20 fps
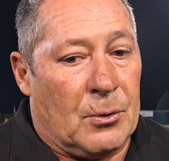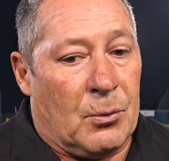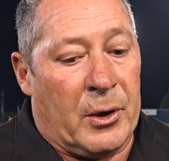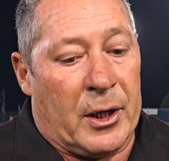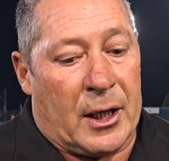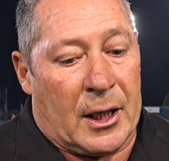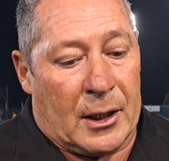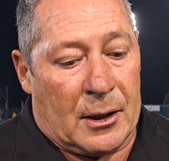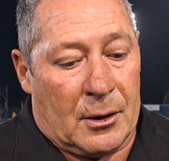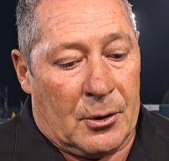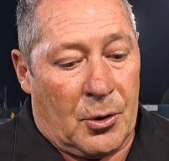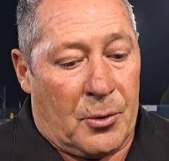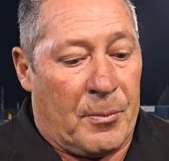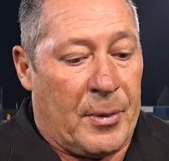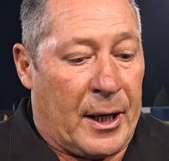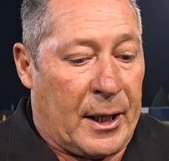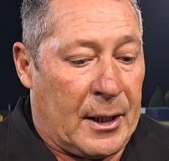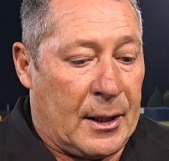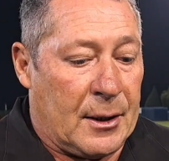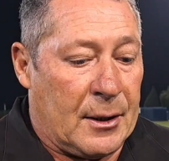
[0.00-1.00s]
we can look
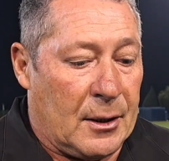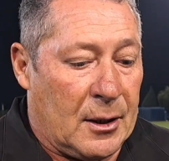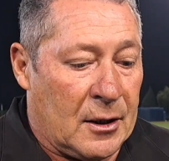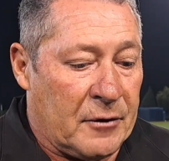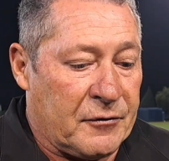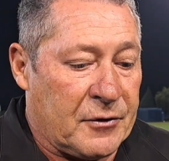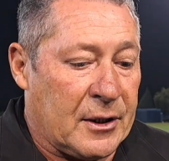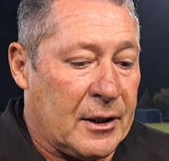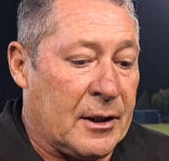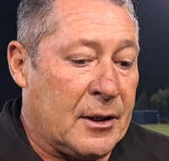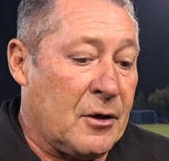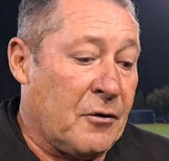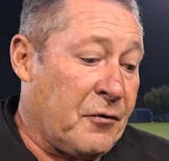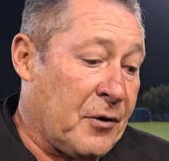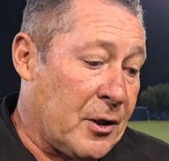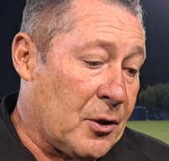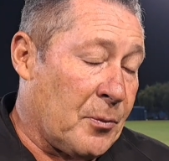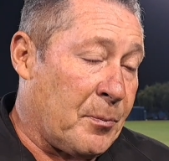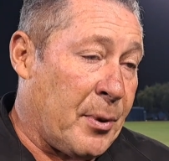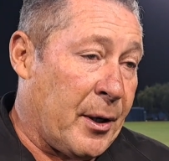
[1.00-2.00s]
back after a
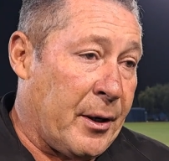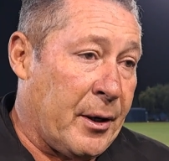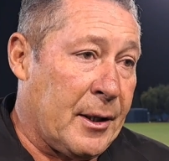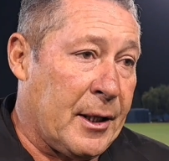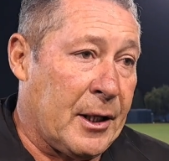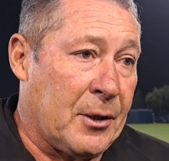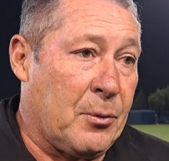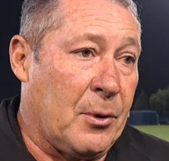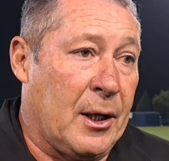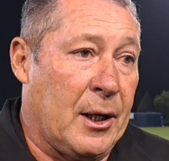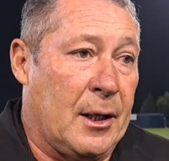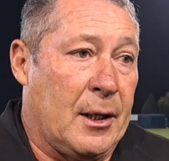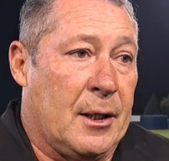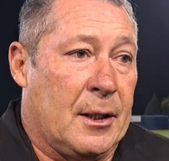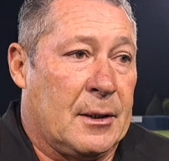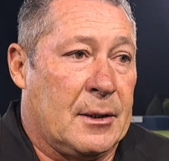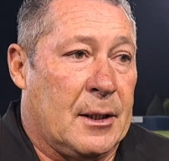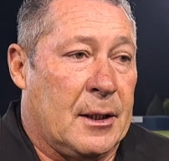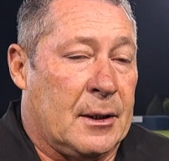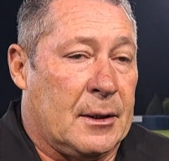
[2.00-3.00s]
difficult period that we had
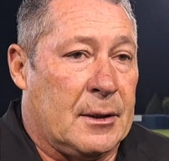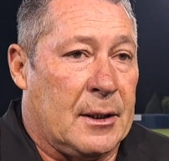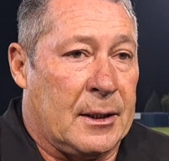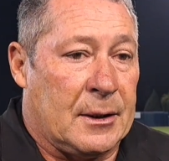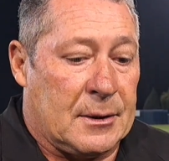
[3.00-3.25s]
at, at,